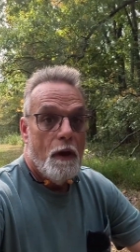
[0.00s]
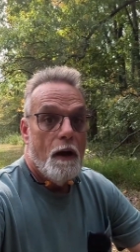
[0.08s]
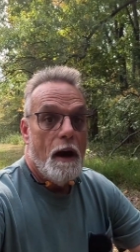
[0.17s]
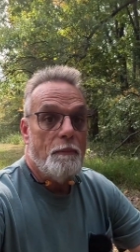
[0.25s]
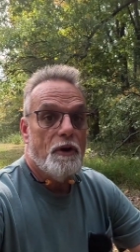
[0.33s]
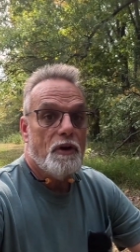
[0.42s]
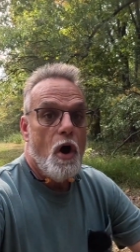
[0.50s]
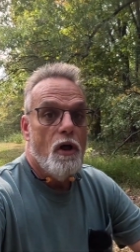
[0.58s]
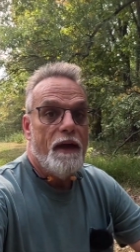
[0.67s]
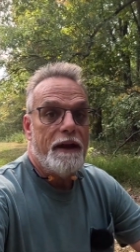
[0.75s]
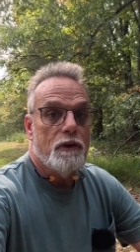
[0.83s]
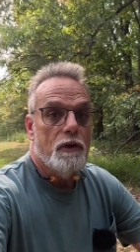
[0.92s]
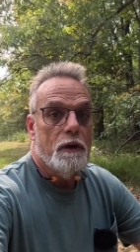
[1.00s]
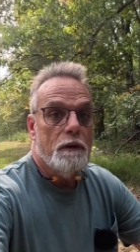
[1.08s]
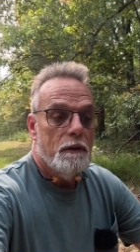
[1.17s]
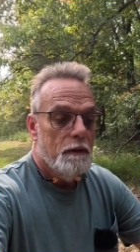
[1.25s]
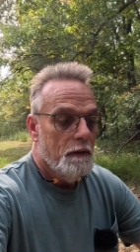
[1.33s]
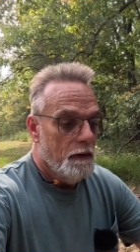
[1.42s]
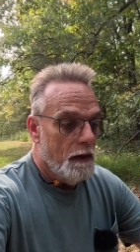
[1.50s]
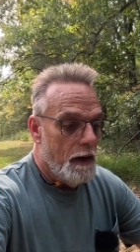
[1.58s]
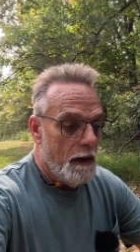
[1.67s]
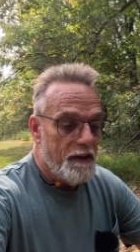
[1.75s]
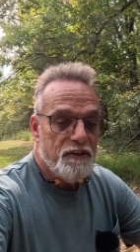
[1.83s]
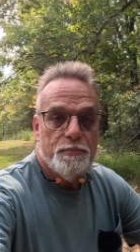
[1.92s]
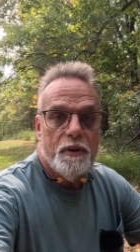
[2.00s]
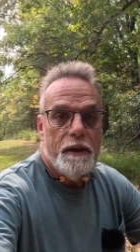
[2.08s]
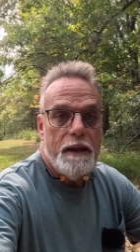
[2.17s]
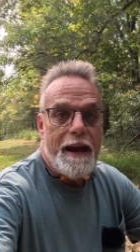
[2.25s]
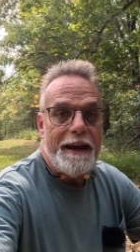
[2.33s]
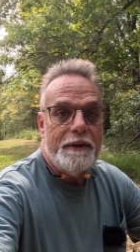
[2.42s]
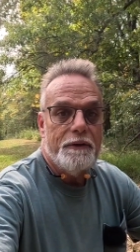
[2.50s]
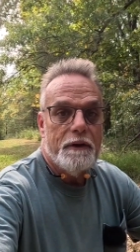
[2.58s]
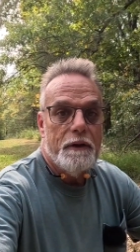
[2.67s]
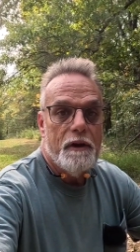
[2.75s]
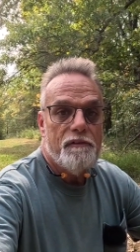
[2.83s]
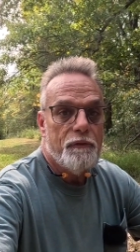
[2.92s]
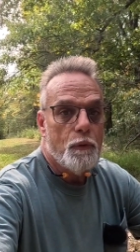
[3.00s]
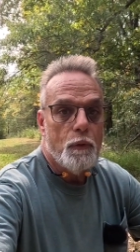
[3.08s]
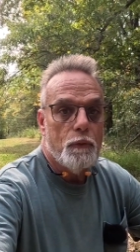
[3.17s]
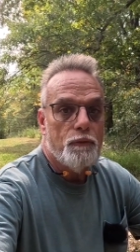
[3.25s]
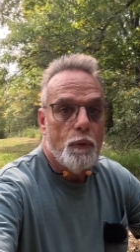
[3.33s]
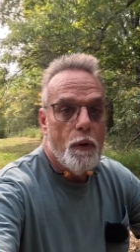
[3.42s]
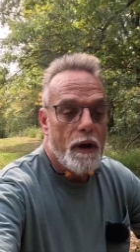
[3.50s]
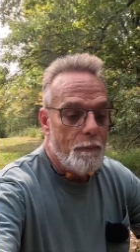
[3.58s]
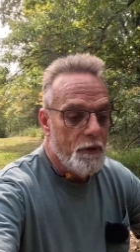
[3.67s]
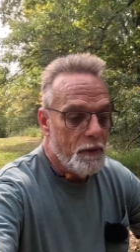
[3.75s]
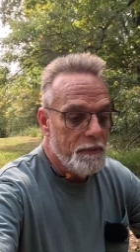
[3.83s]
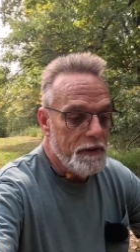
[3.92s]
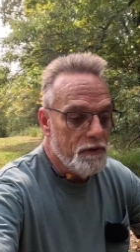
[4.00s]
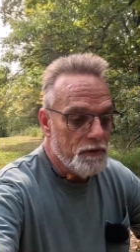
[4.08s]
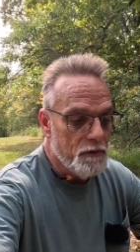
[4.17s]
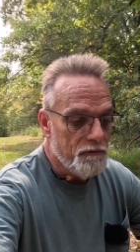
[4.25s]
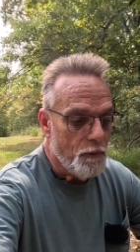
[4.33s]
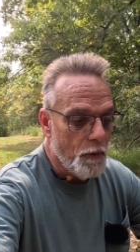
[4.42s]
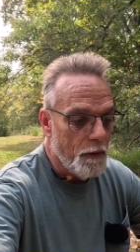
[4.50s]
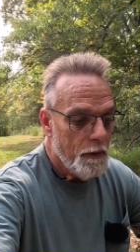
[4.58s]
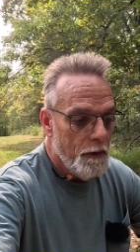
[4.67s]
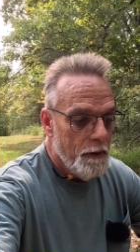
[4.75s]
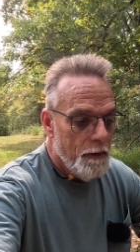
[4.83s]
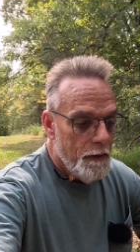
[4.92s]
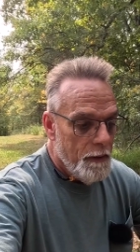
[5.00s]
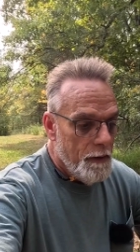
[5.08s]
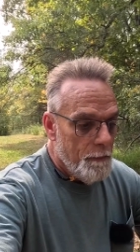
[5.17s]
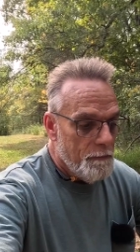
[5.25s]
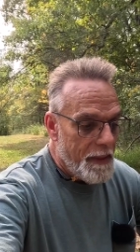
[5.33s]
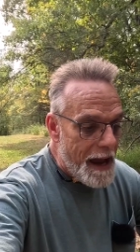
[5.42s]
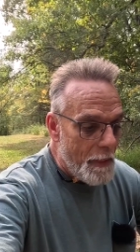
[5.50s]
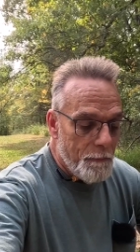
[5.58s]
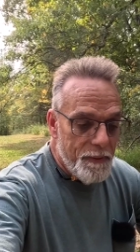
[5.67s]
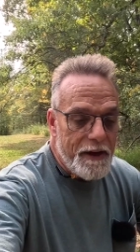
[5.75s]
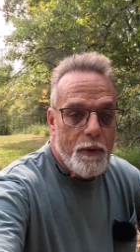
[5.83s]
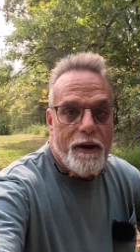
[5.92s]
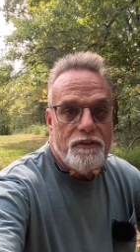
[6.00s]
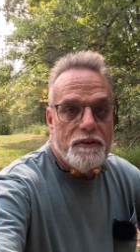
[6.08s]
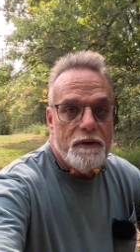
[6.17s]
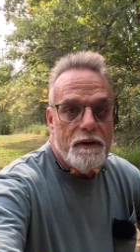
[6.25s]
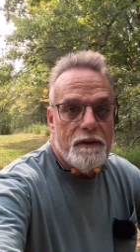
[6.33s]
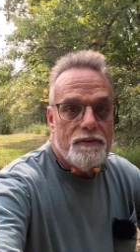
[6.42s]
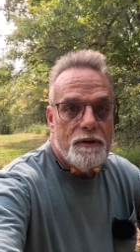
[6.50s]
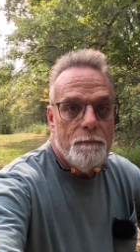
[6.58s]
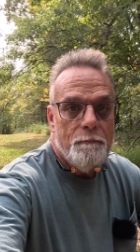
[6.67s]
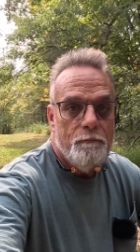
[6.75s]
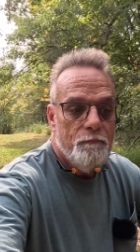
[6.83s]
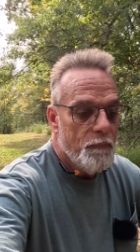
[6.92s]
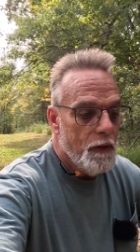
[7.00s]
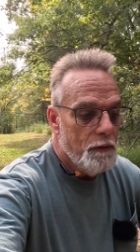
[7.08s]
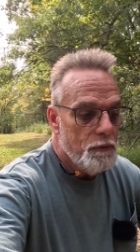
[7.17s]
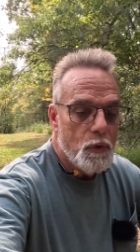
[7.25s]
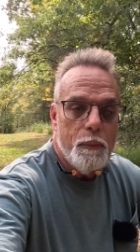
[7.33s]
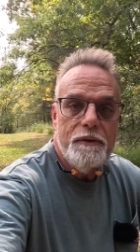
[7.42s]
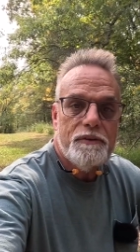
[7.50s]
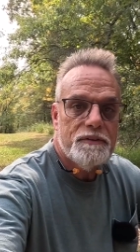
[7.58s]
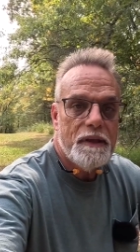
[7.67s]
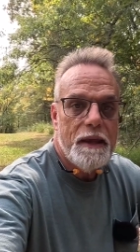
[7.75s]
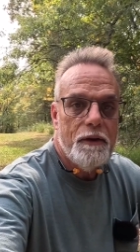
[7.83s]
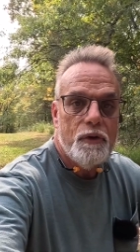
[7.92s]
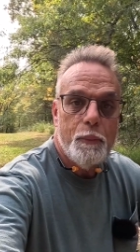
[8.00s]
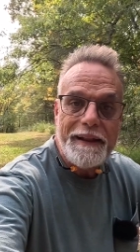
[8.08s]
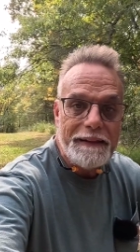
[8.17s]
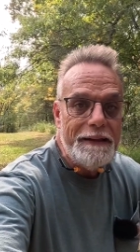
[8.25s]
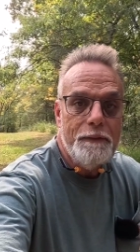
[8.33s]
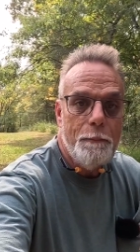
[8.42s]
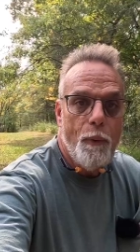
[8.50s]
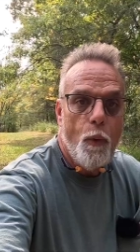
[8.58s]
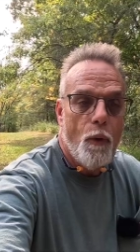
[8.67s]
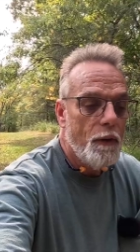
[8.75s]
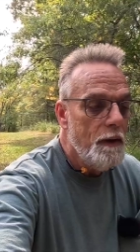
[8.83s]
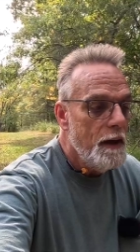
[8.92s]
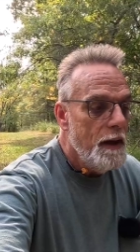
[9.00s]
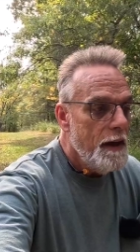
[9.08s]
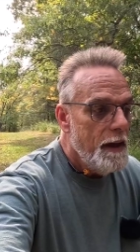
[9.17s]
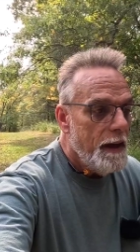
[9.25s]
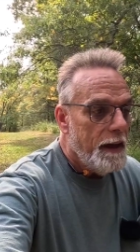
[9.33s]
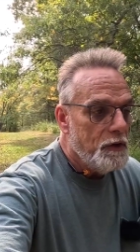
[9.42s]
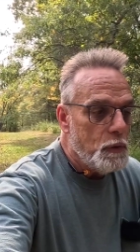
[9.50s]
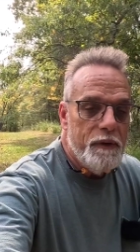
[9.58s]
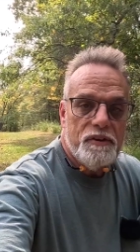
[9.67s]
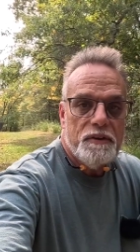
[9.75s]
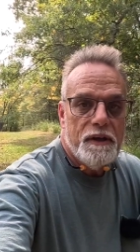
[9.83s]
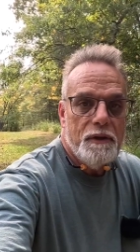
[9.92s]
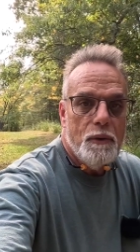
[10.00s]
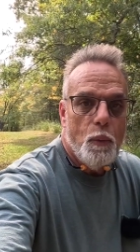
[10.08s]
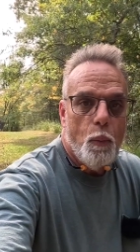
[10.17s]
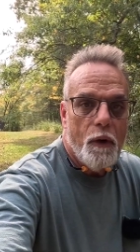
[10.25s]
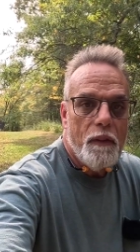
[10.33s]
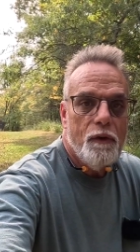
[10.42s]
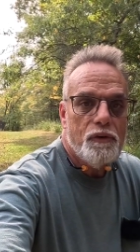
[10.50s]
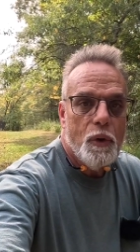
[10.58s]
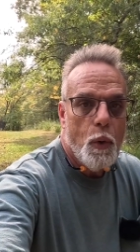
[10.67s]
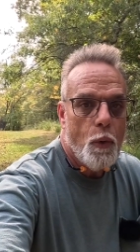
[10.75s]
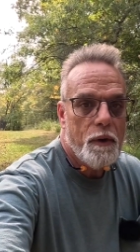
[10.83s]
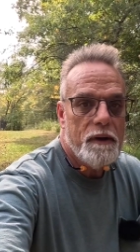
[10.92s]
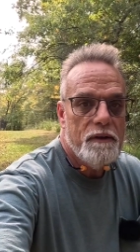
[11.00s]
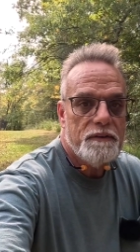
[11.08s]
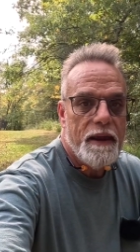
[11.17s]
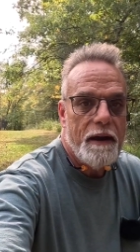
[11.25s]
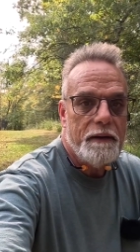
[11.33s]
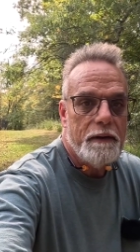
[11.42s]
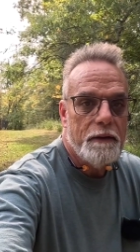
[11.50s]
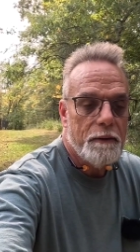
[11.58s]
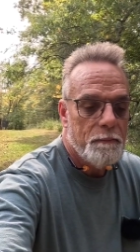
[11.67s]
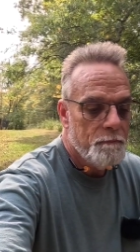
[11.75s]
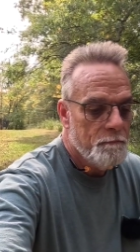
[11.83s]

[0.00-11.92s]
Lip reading: I'm going to call that good. That's plenty accurate enough for what I'm going to be using it for. Now the big question is, do we clean the bore, and do we send one of those Hornadies down here?